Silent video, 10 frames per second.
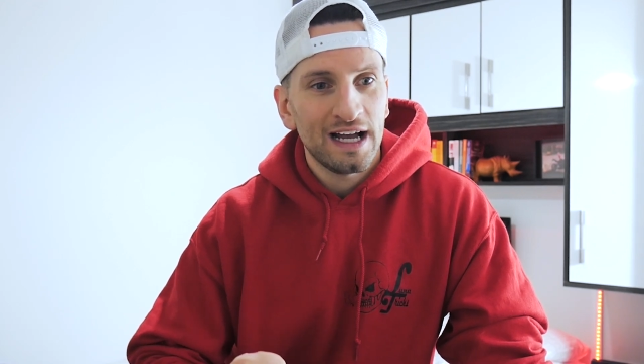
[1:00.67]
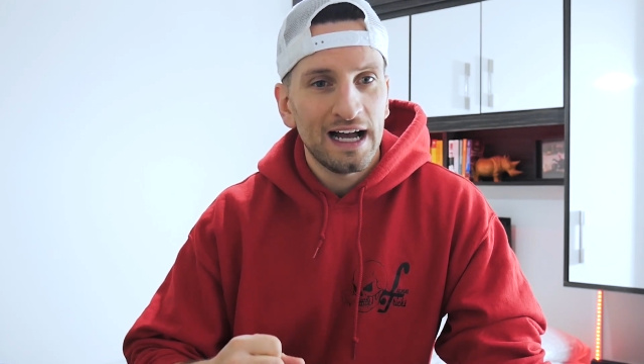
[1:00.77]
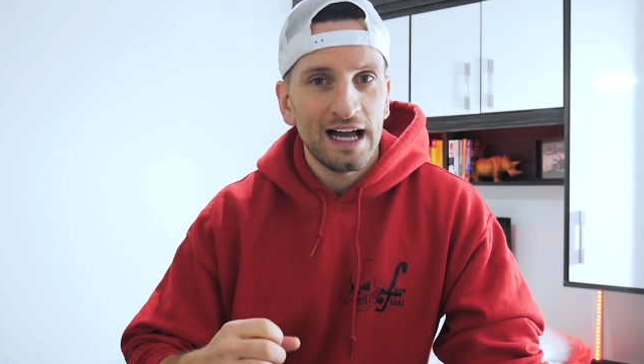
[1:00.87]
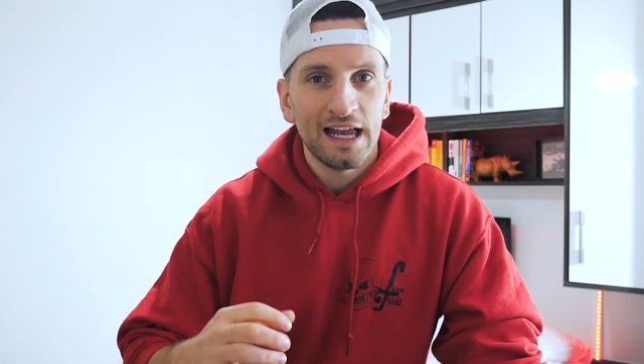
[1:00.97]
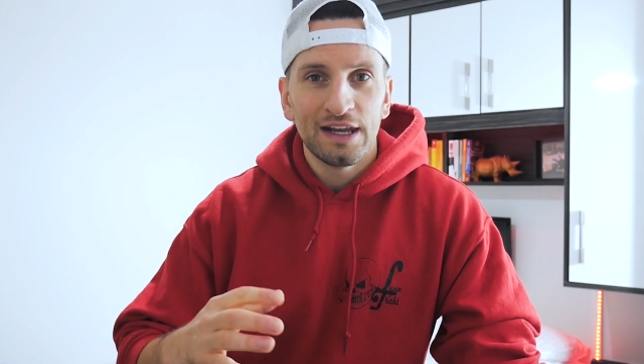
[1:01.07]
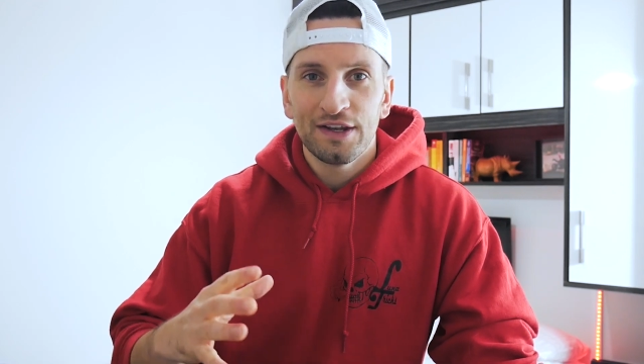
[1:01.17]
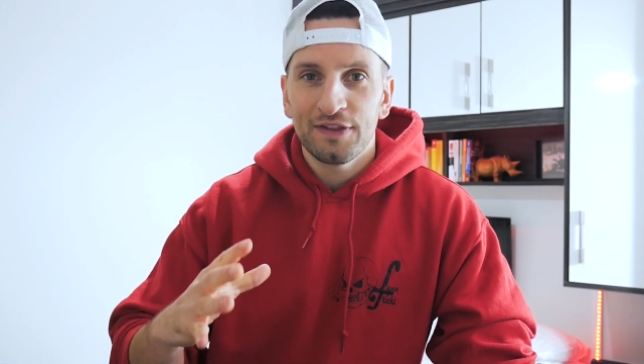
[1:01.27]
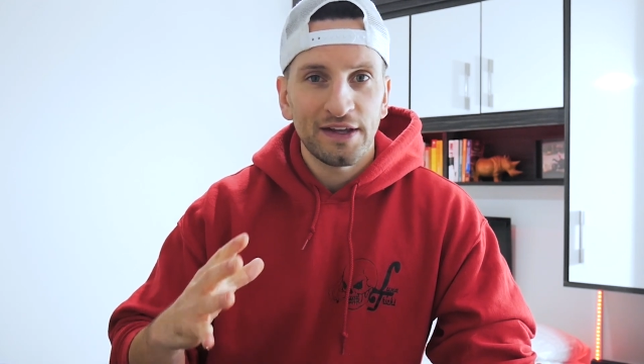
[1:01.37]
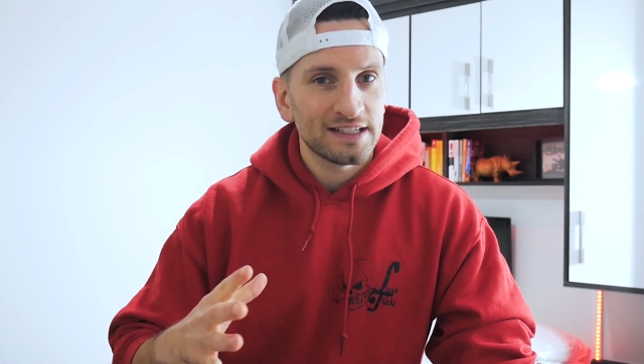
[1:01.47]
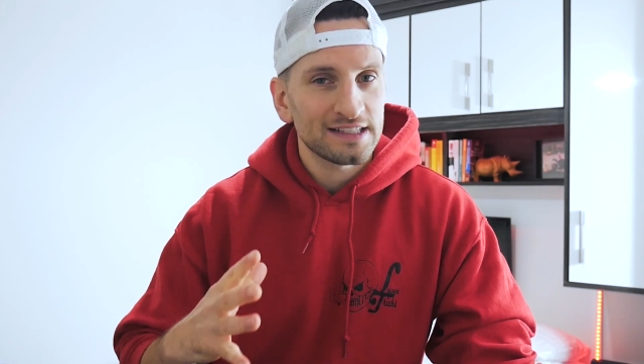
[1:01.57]
and
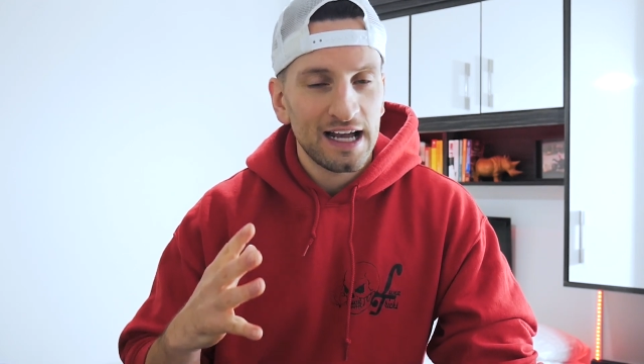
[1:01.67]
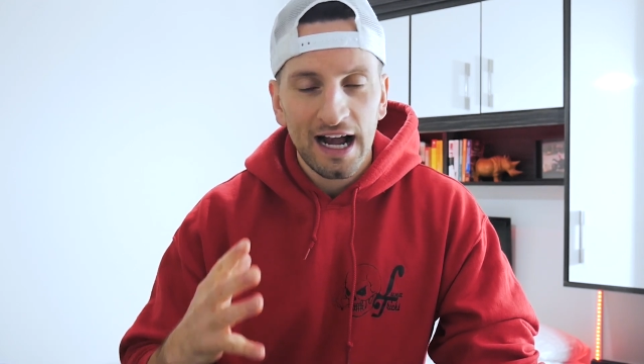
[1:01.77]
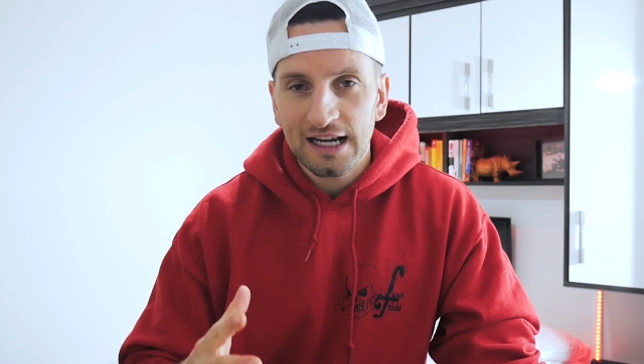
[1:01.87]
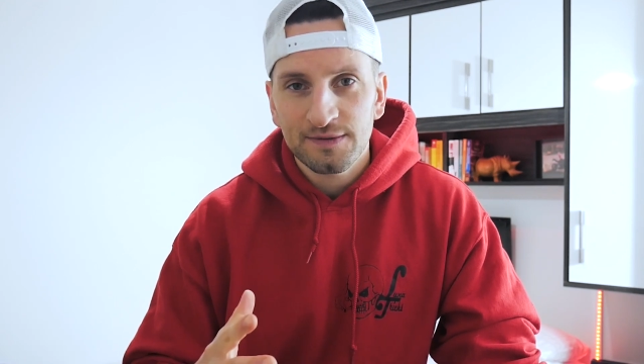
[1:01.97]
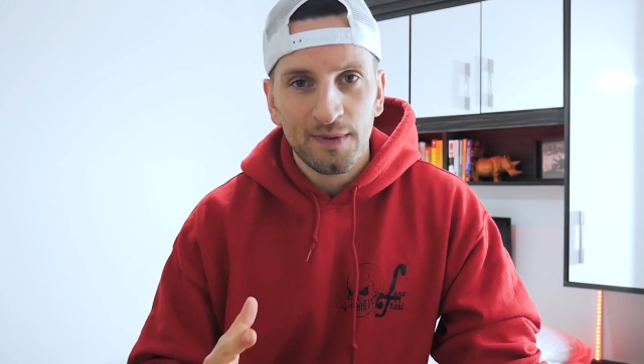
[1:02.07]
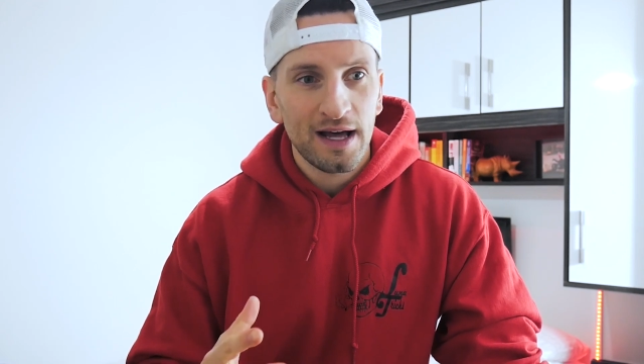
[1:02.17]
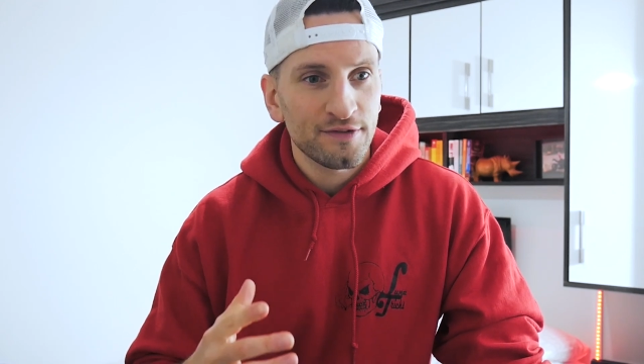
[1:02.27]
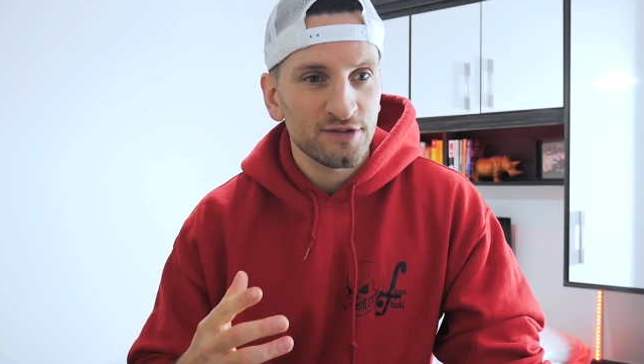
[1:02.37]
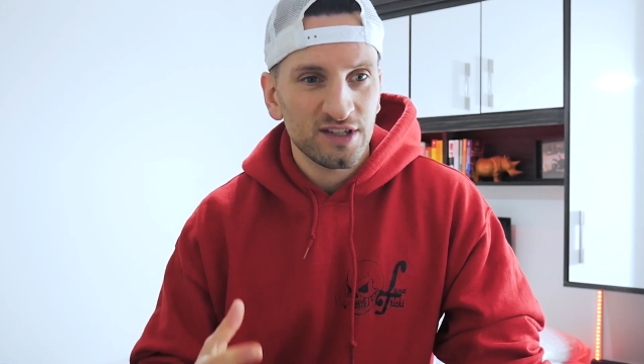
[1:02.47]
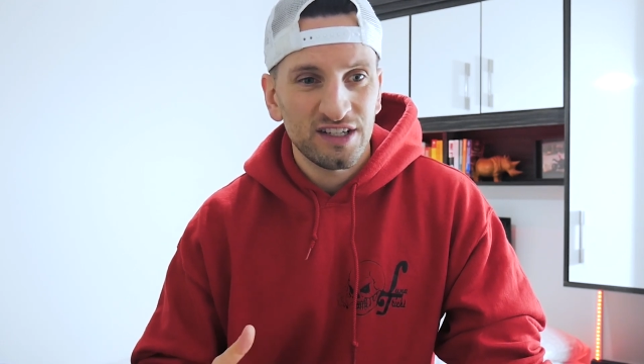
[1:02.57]
things like ice
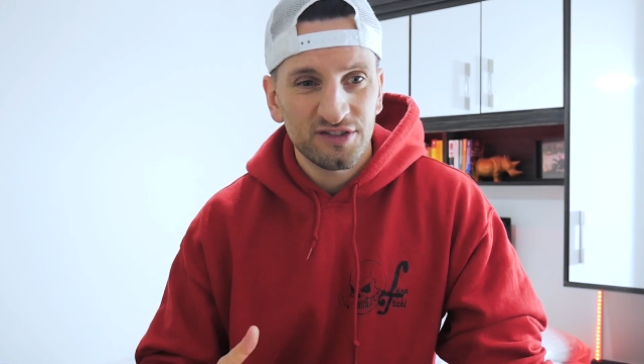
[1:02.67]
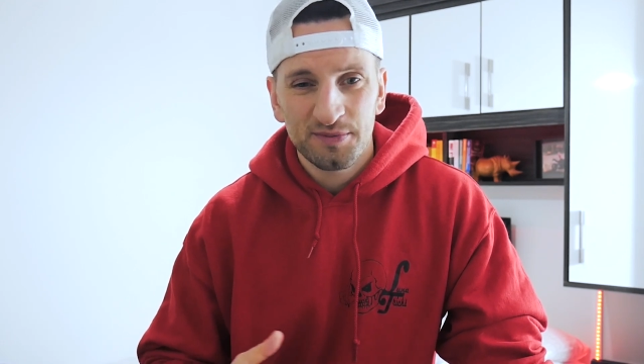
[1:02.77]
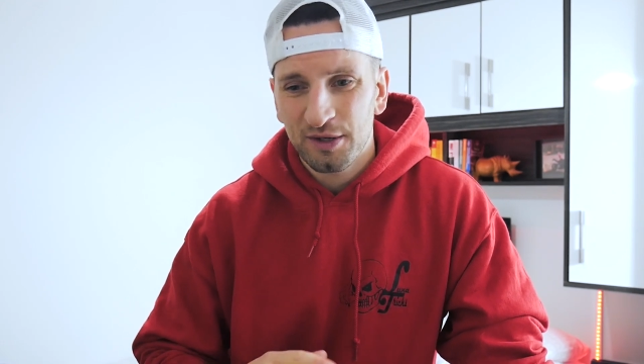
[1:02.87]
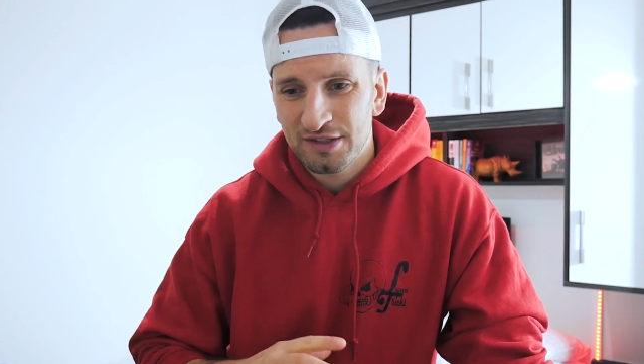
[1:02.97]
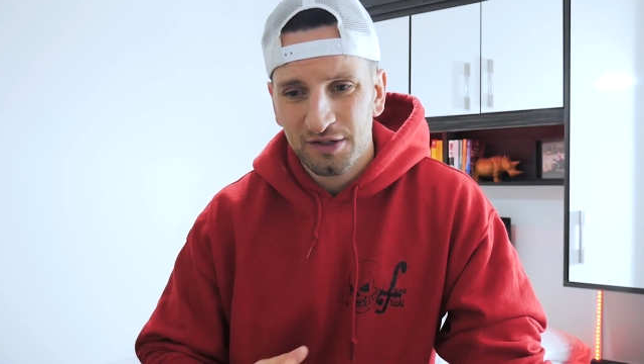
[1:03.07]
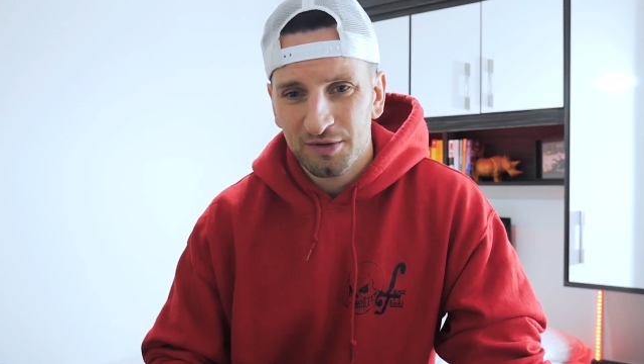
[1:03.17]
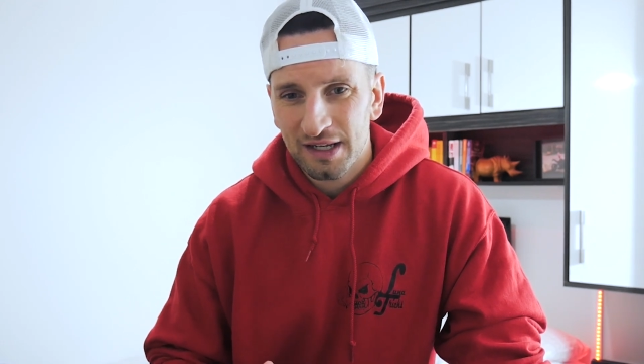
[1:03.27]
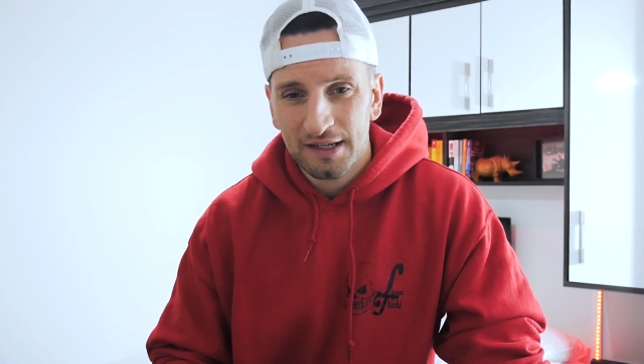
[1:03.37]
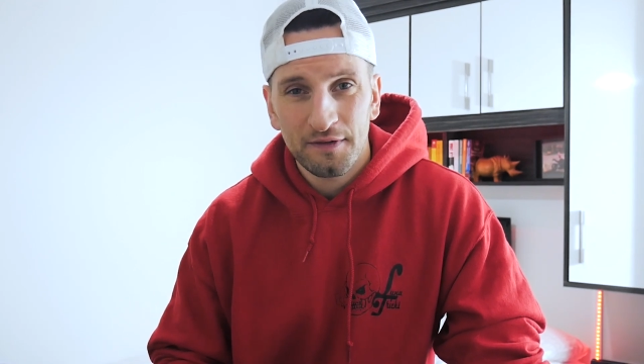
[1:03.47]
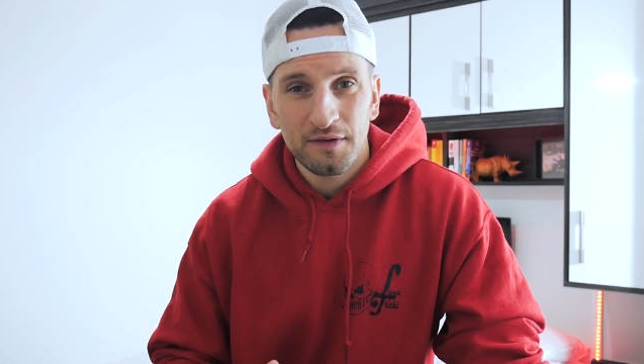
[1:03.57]
baths, and to be honest I don't
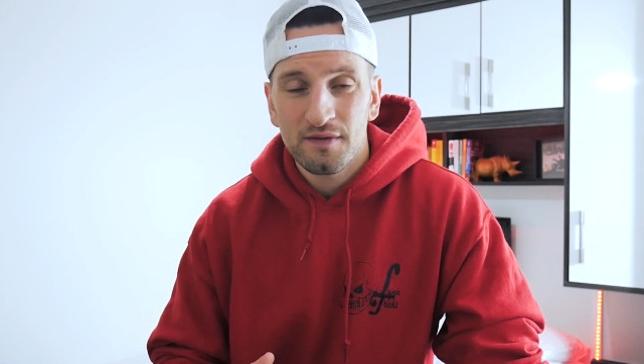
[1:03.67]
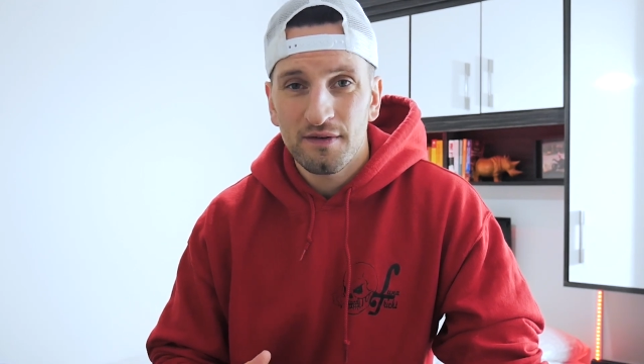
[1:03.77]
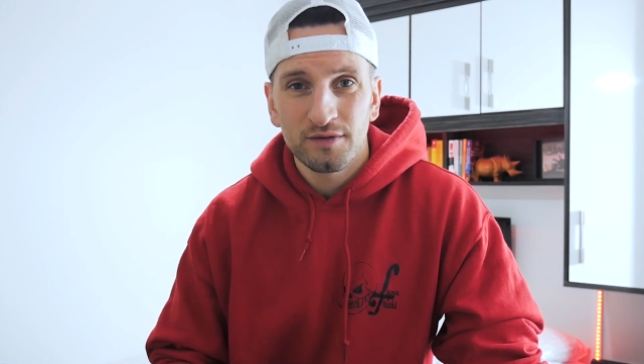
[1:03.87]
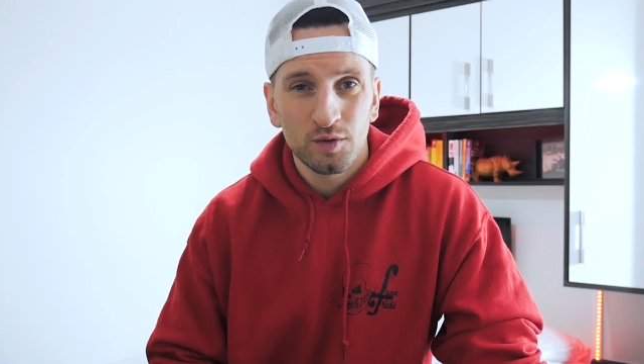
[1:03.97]
think either of you have ever